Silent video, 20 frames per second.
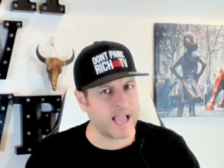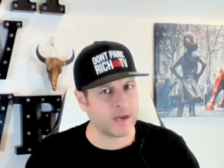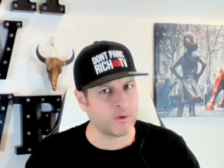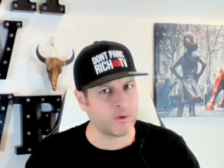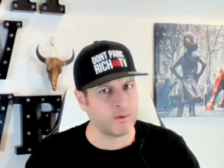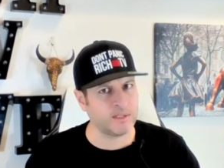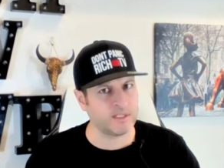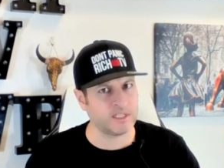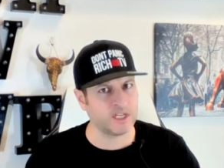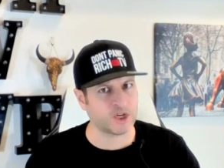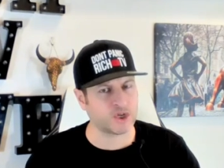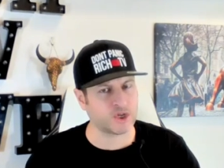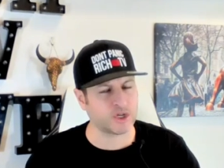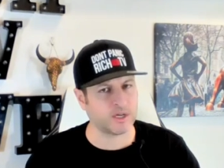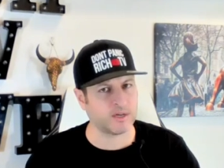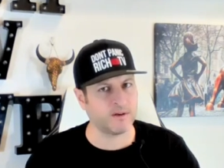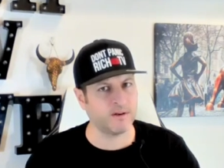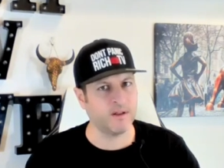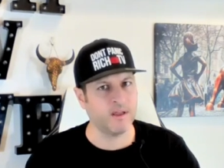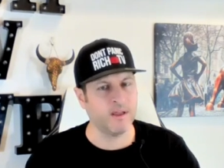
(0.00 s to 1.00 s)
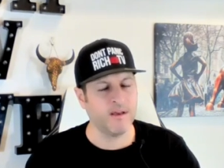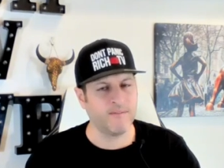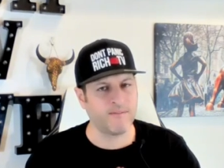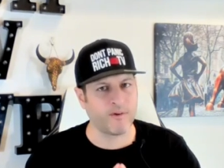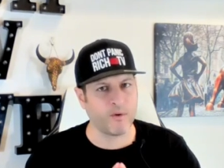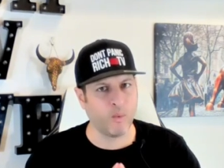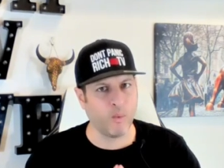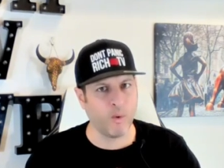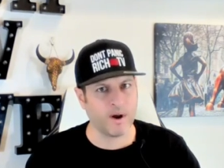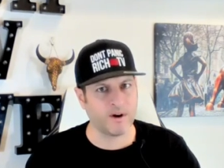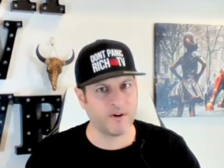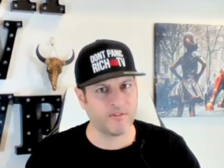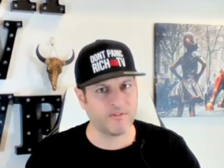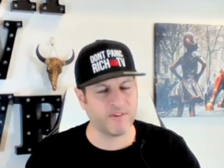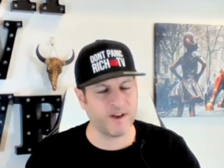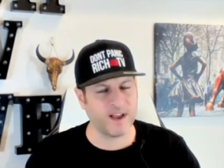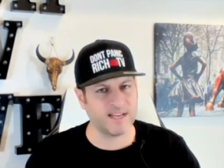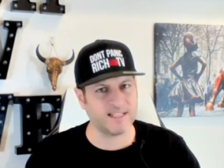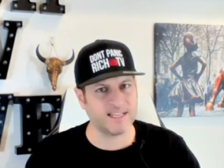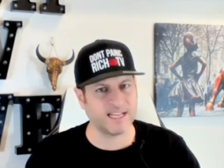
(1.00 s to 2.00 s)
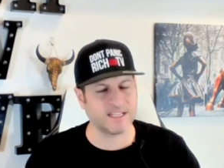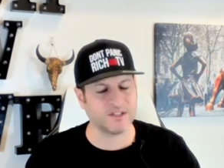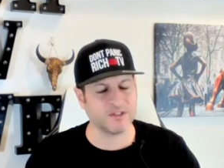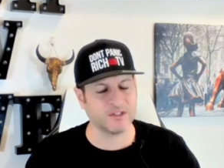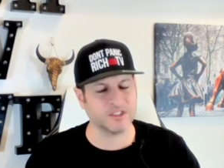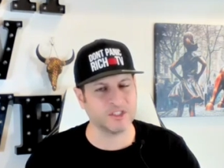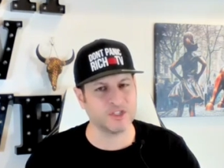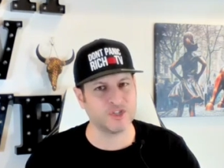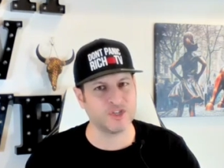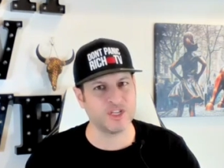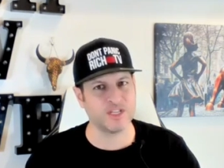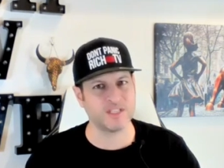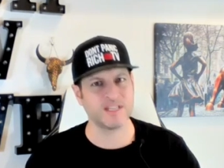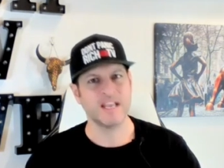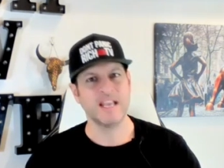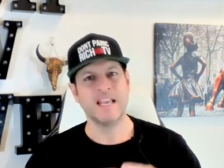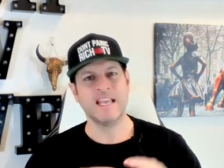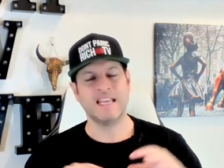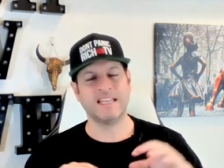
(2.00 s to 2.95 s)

acquisition for WonderFi Technologies.